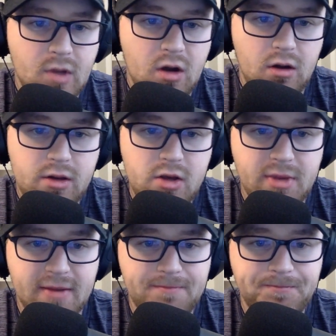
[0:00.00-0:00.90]
all you,
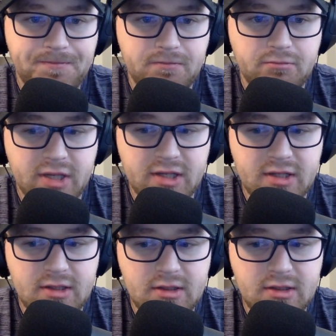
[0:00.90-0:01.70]
man. But